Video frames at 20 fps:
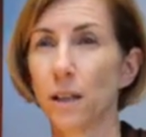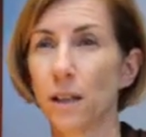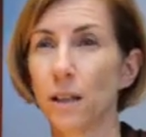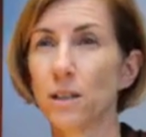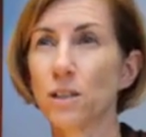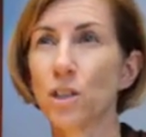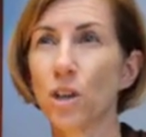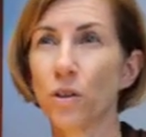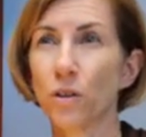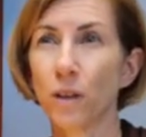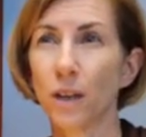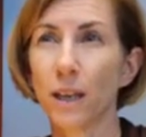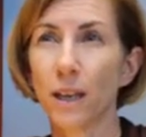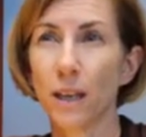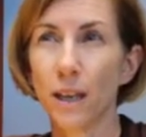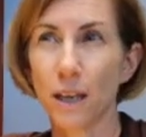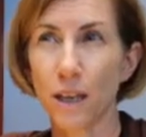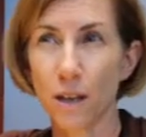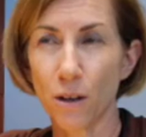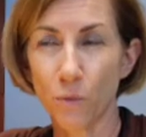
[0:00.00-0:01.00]
So
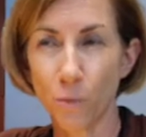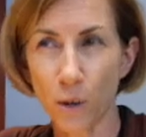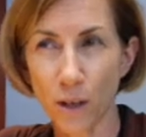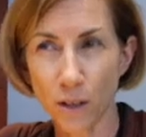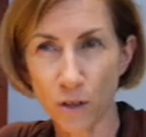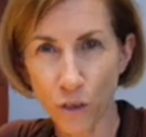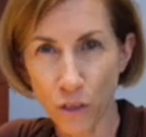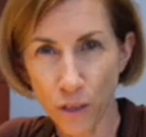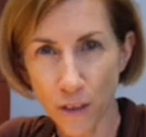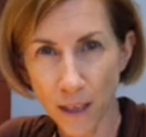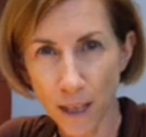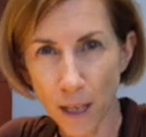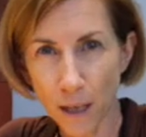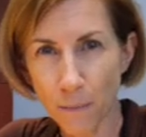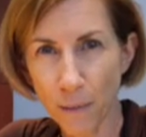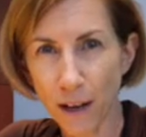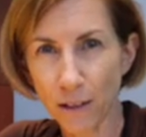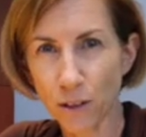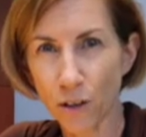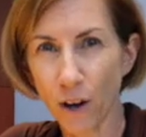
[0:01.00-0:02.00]
when you're thinking
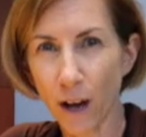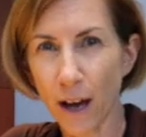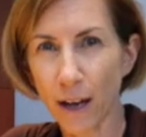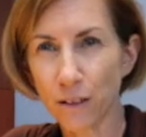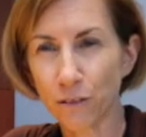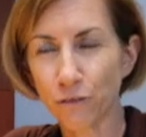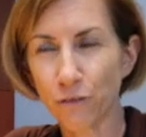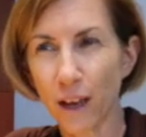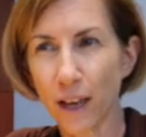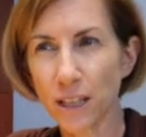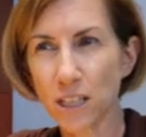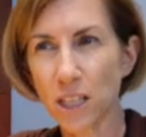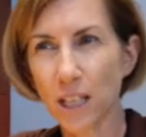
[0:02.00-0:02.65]
about your artifact,